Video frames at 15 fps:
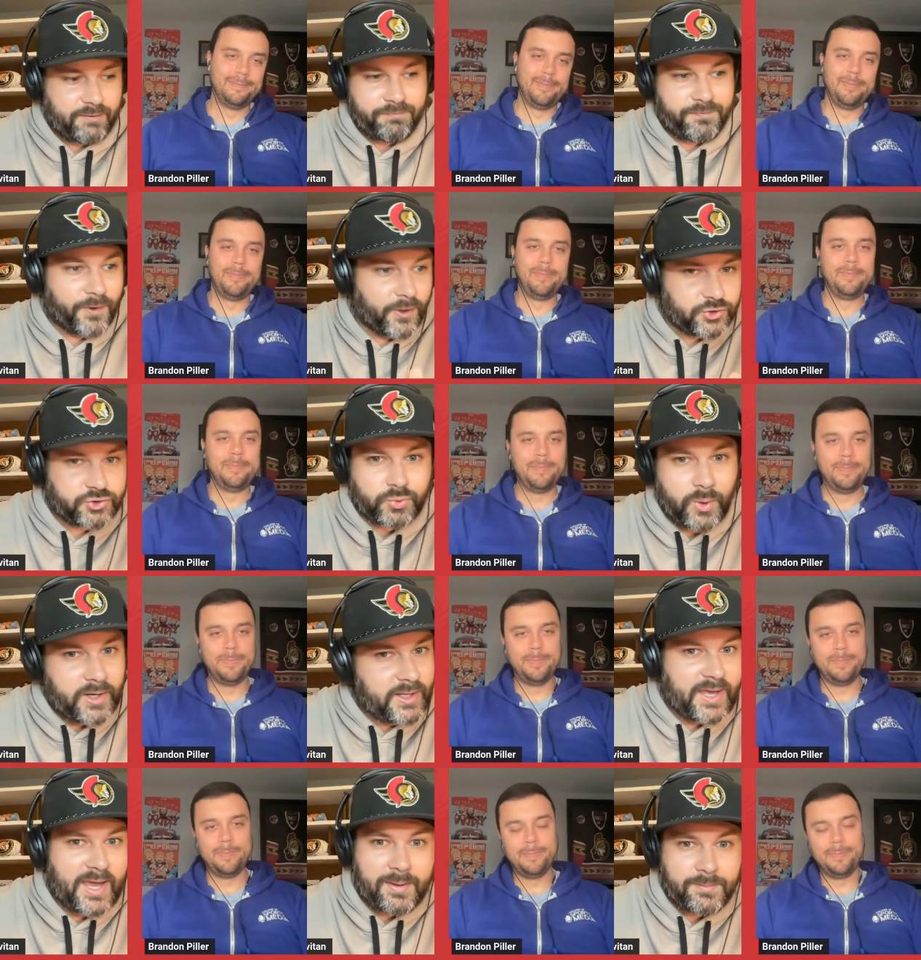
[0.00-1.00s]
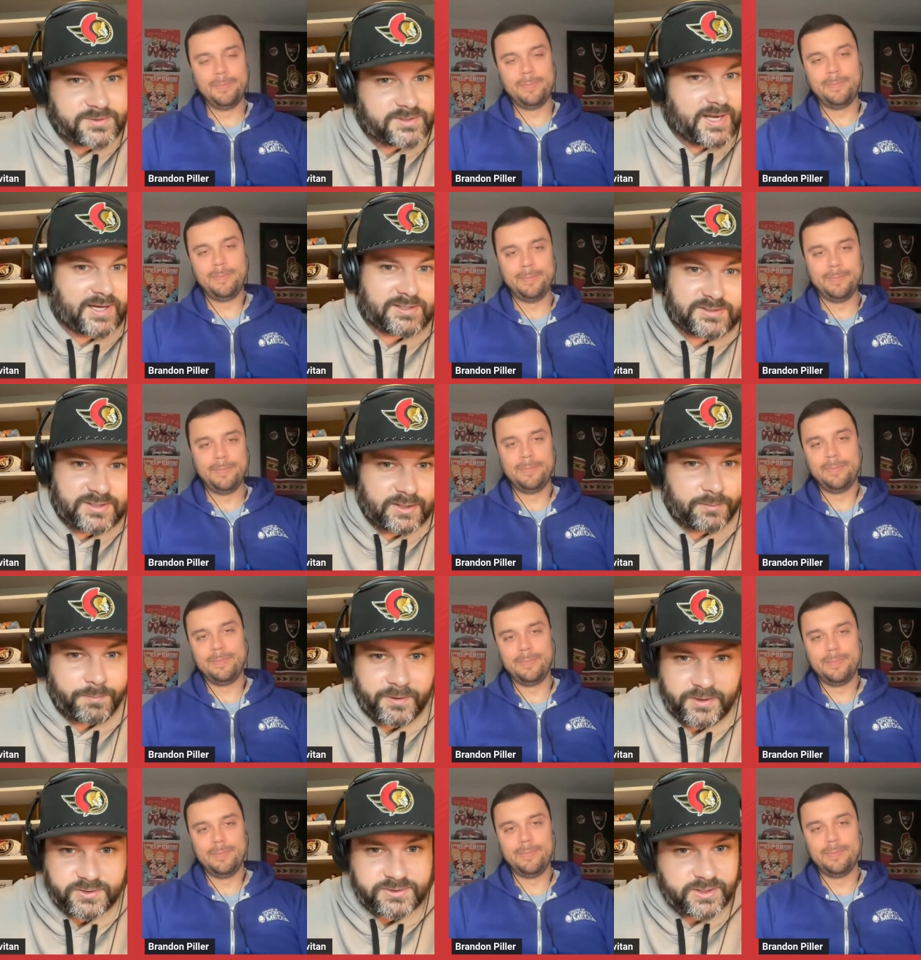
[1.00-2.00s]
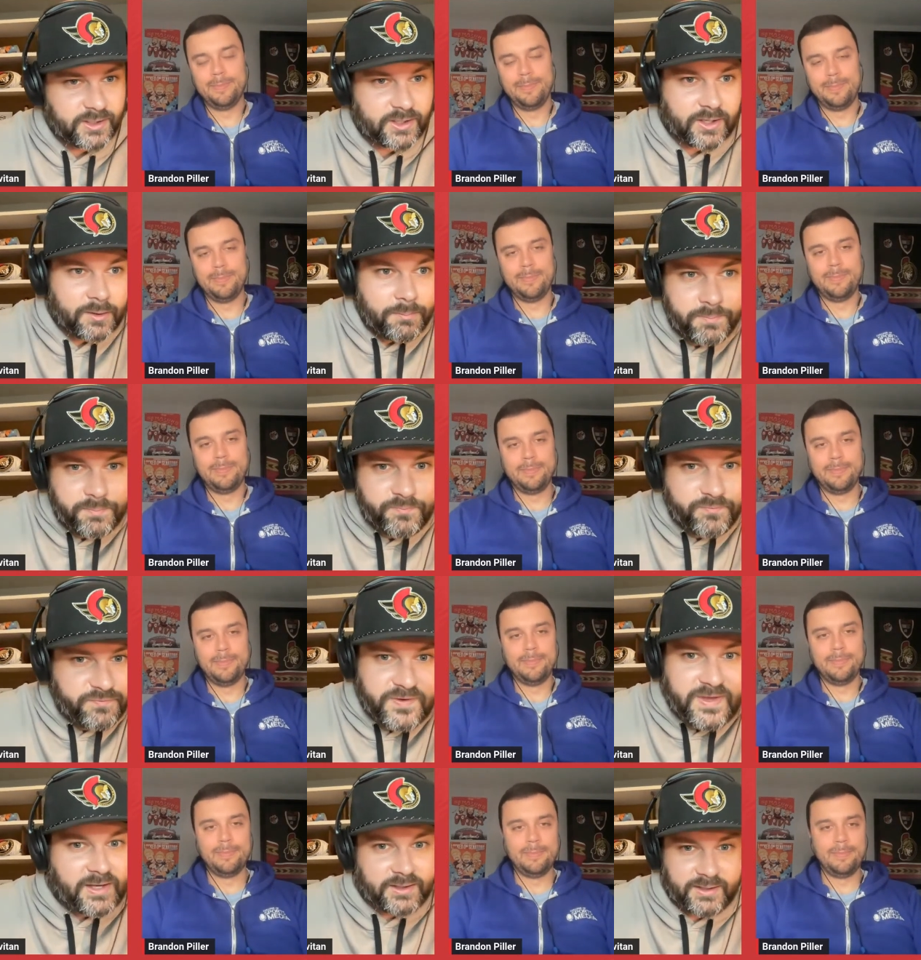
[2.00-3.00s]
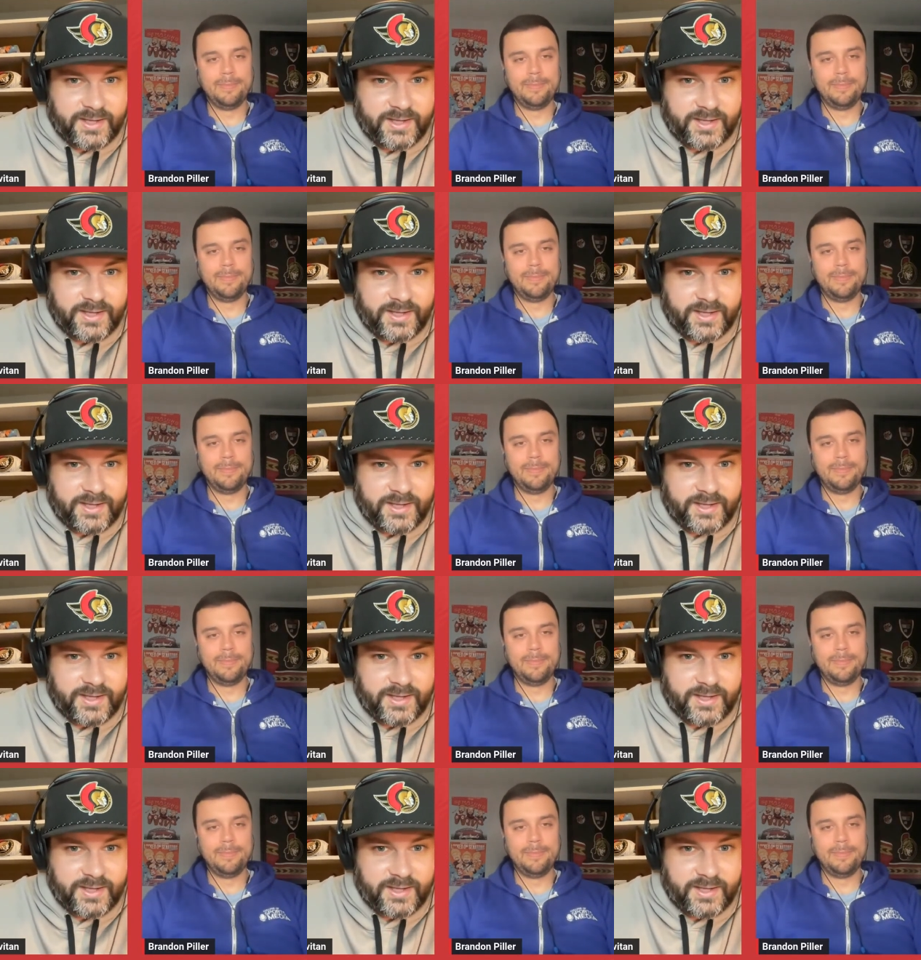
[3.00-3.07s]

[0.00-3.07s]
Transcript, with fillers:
Speaker 1: the first 20 games next year, Pills, are gonna feel